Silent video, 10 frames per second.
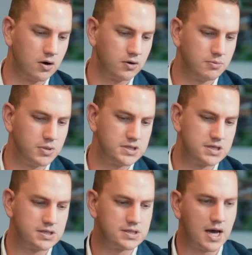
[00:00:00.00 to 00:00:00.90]
on the
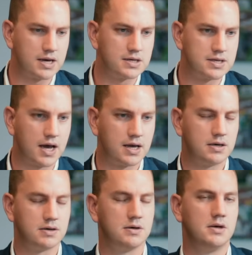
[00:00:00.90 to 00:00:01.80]
business day to day,
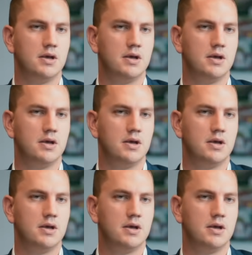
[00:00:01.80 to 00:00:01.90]
you